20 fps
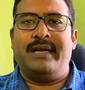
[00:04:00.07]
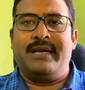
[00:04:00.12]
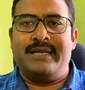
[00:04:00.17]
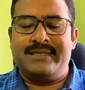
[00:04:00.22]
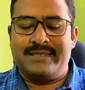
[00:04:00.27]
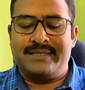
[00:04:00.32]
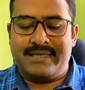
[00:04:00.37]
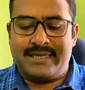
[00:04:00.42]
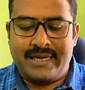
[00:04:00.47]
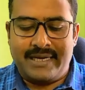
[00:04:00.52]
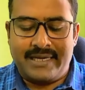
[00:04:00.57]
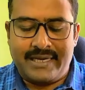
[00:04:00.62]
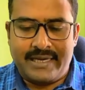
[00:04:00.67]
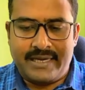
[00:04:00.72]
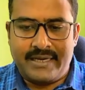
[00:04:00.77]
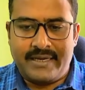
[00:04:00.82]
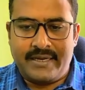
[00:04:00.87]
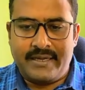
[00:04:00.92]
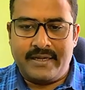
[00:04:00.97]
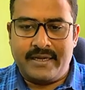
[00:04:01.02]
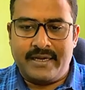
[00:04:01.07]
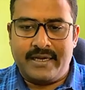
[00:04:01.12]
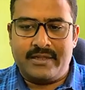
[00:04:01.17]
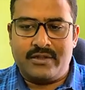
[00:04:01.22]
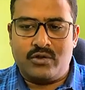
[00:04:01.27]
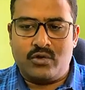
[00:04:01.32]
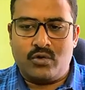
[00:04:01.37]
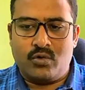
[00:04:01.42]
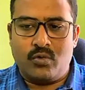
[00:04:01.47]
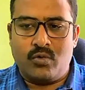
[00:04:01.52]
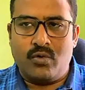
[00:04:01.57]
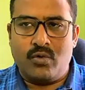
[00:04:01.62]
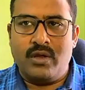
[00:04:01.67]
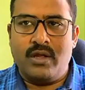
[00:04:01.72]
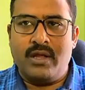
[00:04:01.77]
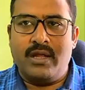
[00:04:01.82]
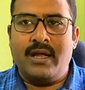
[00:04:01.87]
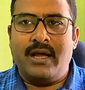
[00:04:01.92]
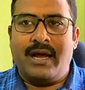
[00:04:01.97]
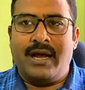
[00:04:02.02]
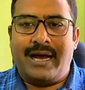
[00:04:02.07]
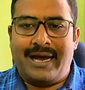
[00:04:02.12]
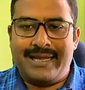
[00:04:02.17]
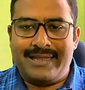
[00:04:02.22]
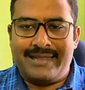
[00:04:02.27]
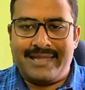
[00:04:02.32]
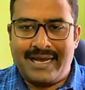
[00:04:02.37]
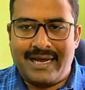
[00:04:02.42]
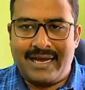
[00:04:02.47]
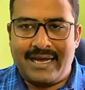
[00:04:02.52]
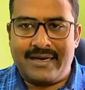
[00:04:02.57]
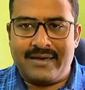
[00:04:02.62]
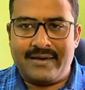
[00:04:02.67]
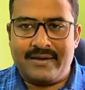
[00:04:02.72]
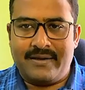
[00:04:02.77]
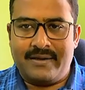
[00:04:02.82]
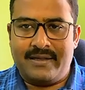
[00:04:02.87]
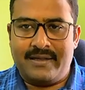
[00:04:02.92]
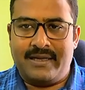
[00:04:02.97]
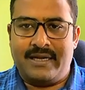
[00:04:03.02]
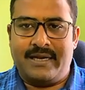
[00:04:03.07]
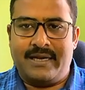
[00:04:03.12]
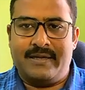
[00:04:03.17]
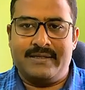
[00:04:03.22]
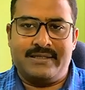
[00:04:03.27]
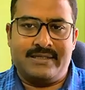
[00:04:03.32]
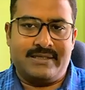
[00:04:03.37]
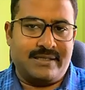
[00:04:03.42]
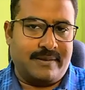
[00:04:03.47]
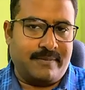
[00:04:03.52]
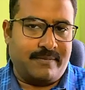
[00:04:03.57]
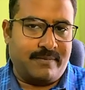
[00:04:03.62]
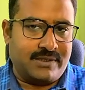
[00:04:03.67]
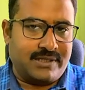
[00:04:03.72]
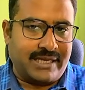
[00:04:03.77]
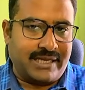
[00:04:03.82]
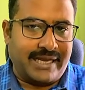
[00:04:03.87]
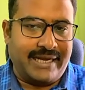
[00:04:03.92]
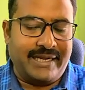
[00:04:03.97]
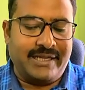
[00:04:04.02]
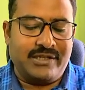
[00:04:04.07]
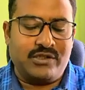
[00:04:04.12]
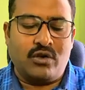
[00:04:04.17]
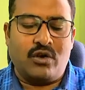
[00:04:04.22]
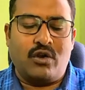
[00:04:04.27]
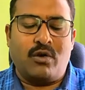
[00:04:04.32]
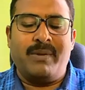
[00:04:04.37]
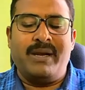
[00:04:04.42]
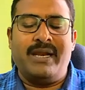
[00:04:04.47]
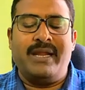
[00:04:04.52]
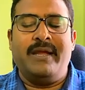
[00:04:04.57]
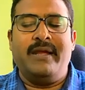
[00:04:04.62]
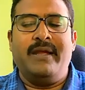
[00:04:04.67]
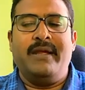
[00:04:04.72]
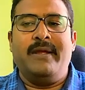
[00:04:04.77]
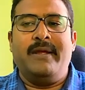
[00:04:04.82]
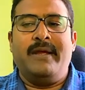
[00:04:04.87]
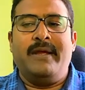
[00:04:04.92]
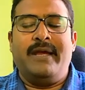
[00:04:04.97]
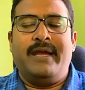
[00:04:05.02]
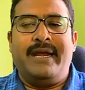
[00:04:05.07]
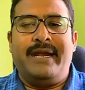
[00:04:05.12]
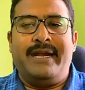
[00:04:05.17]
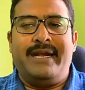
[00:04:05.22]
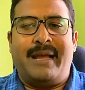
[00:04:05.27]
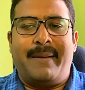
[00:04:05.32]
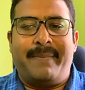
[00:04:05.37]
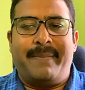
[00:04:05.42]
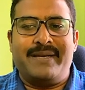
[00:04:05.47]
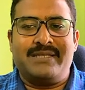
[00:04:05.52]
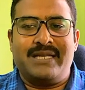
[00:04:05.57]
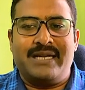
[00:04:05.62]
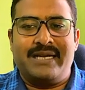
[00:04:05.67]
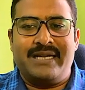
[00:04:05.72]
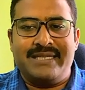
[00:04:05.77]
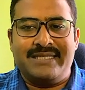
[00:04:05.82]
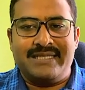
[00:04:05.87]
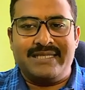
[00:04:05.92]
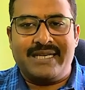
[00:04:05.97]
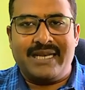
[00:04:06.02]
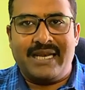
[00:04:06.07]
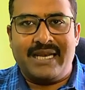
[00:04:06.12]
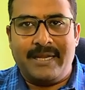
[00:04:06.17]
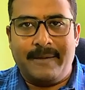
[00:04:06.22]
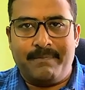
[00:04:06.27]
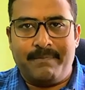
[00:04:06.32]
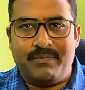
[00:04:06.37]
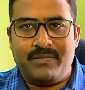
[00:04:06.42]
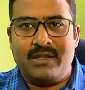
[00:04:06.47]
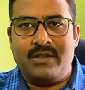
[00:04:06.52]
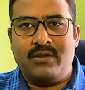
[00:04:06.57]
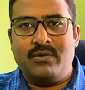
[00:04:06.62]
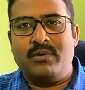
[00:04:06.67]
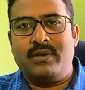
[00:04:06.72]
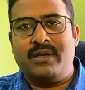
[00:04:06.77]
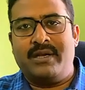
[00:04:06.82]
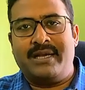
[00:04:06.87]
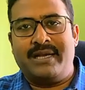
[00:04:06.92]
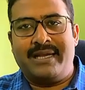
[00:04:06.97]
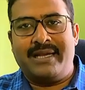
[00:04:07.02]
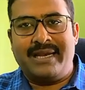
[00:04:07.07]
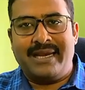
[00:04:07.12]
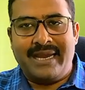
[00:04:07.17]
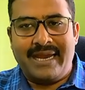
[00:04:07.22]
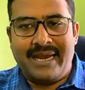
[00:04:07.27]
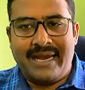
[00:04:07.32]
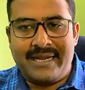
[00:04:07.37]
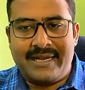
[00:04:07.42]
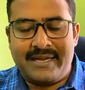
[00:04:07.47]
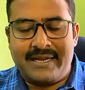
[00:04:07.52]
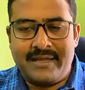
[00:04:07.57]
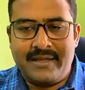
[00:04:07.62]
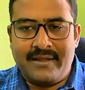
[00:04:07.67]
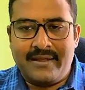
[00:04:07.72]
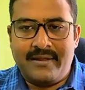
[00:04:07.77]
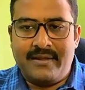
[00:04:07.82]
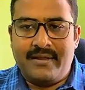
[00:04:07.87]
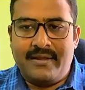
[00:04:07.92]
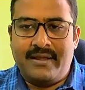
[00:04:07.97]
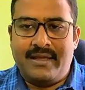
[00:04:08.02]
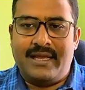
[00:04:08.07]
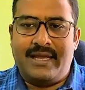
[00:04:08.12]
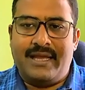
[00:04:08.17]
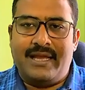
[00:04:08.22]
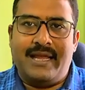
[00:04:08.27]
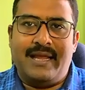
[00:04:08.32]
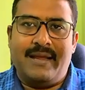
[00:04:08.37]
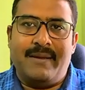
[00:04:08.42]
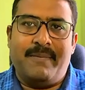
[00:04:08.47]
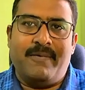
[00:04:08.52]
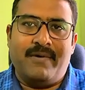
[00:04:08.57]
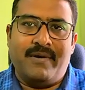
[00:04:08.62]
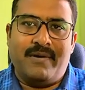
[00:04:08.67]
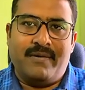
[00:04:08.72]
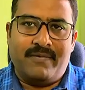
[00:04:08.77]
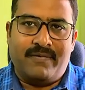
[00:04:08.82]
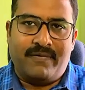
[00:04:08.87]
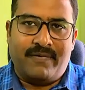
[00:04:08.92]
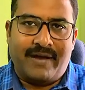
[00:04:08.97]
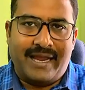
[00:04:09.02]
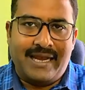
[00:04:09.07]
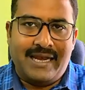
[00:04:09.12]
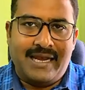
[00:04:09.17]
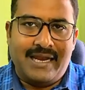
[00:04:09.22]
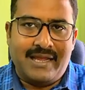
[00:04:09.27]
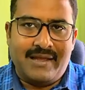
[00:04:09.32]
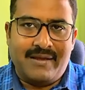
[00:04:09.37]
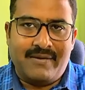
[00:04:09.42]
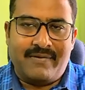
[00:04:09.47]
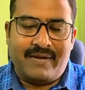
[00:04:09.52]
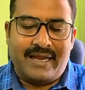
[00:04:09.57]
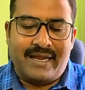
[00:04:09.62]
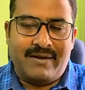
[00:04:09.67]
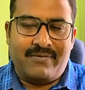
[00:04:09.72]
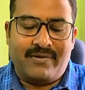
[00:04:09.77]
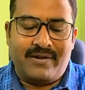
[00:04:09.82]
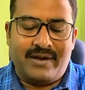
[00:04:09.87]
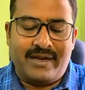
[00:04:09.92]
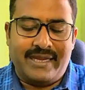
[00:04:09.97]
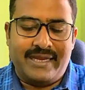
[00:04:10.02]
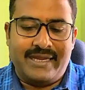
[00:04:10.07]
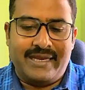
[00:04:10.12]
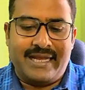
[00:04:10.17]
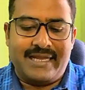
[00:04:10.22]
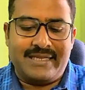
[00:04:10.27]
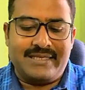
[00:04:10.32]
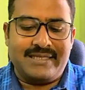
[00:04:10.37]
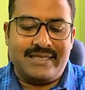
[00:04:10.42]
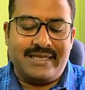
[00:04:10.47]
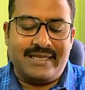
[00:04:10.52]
is created through Aadhaar signing. So normally it happens that digitally you create a file for e-NACH.